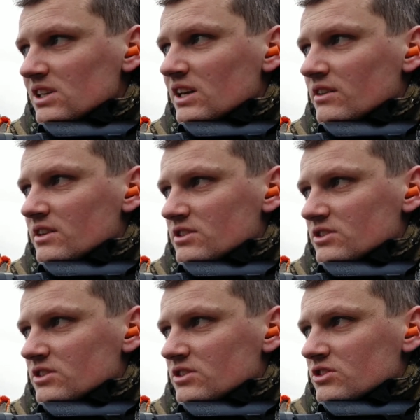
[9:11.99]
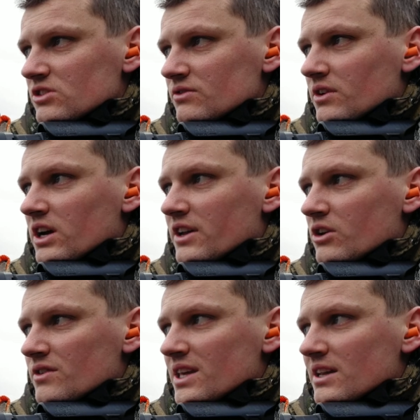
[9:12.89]
And at a distance, you're flying
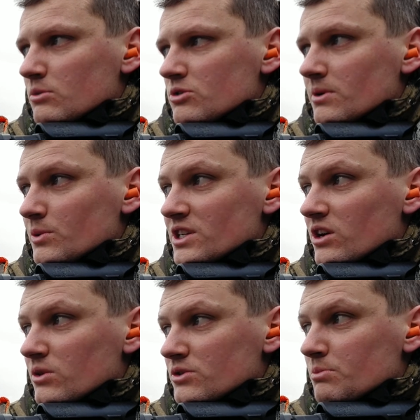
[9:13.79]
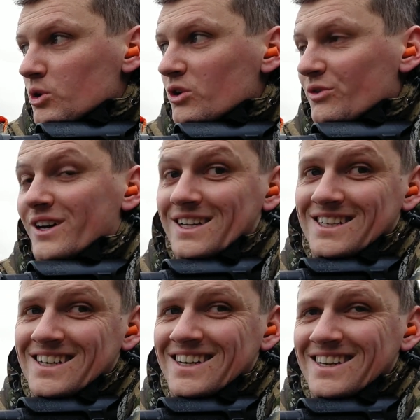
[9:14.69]
over the animals. My wind holds are perfect.